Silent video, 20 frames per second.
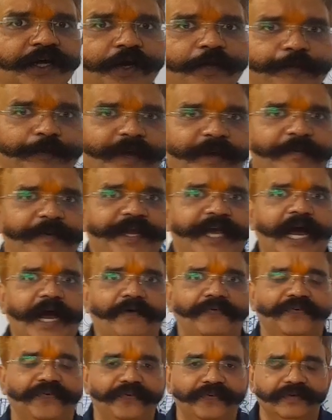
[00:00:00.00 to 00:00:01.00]
may be
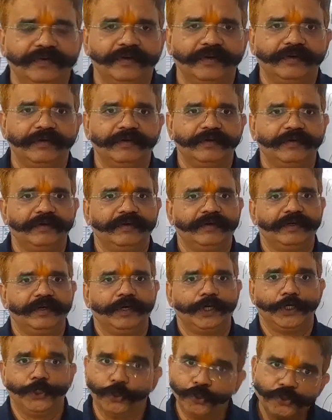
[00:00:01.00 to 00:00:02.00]
of
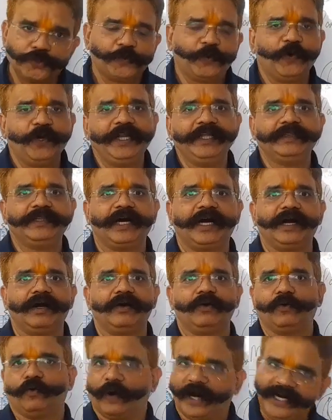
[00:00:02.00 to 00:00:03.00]
useful in the
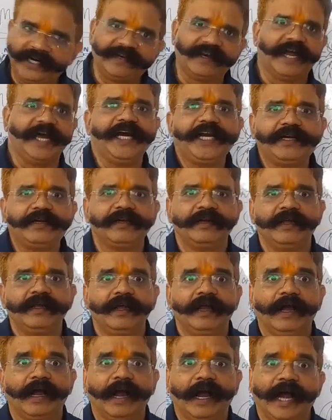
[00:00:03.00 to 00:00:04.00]
white light,
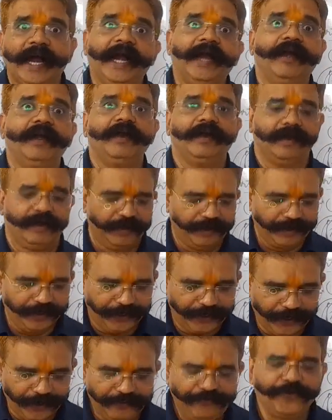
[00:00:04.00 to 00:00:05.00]
and
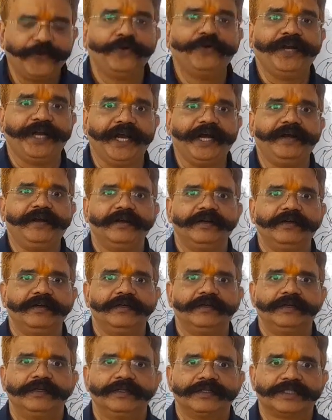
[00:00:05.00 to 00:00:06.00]
if you need
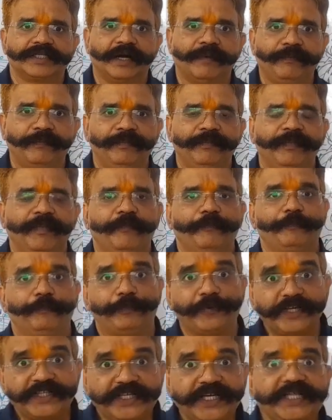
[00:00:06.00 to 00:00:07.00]
some
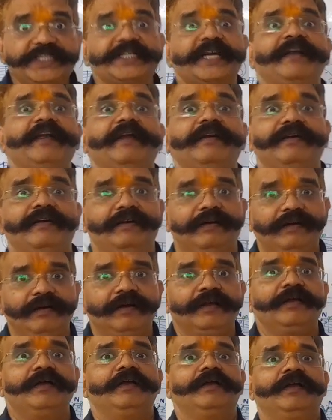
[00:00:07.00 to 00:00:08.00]
precision
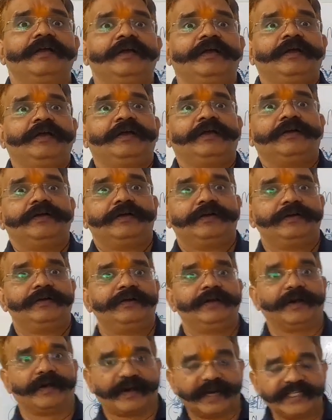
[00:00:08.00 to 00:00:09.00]

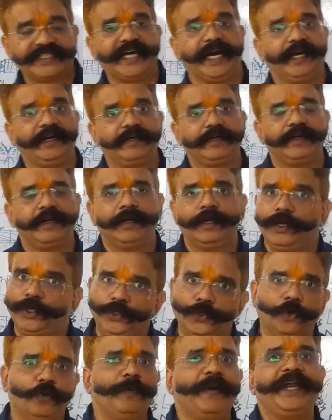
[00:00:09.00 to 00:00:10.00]
result,
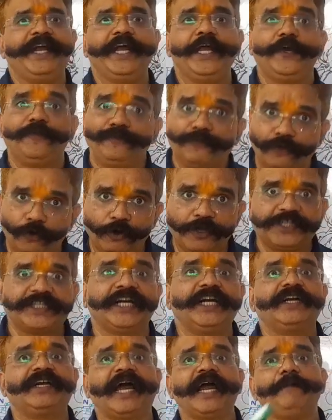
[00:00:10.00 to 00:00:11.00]
you may need
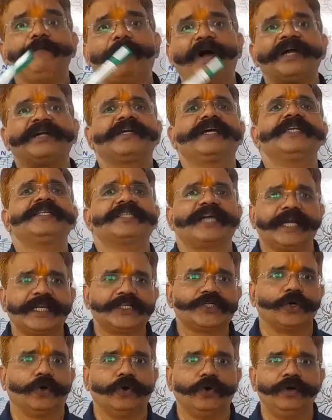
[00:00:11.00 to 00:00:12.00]
fluorescent type particles
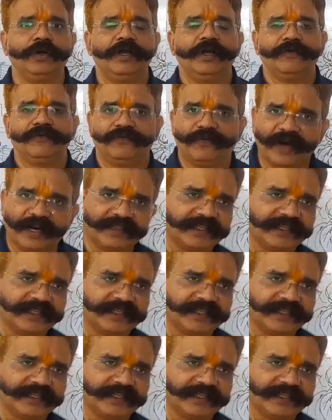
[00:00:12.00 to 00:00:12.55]
also. For